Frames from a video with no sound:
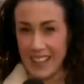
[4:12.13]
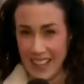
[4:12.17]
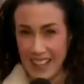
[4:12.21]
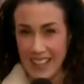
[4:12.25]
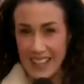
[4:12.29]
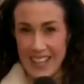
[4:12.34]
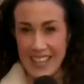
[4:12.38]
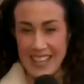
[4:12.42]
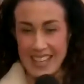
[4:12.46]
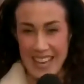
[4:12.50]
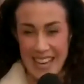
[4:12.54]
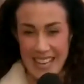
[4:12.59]

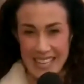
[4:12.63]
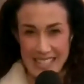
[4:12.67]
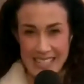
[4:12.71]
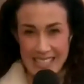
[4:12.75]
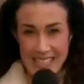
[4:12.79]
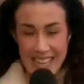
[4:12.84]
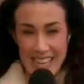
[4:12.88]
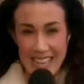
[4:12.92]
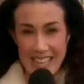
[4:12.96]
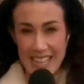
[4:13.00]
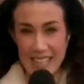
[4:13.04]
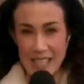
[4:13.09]

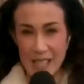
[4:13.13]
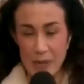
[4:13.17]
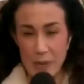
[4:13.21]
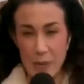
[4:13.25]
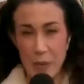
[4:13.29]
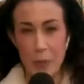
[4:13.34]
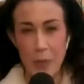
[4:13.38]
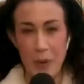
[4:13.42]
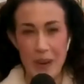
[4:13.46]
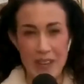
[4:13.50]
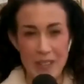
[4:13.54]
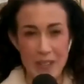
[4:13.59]
Yes, it is
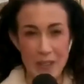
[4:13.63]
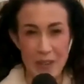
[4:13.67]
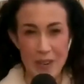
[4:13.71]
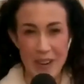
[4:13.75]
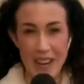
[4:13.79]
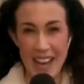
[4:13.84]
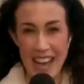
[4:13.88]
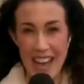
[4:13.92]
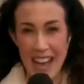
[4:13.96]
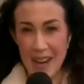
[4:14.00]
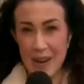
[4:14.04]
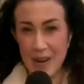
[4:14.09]

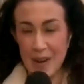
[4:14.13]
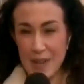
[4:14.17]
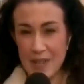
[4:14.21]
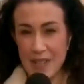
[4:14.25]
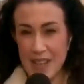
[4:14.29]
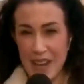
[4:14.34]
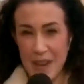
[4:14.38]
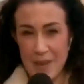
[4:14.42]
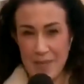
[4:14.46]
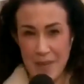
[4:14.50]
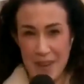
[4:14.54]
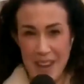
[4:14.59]
wintry
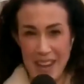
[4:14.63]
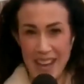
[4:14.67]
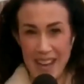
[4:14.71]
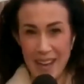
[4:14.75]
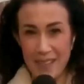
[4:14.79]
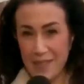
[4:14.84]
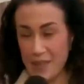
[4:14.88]
out, and we have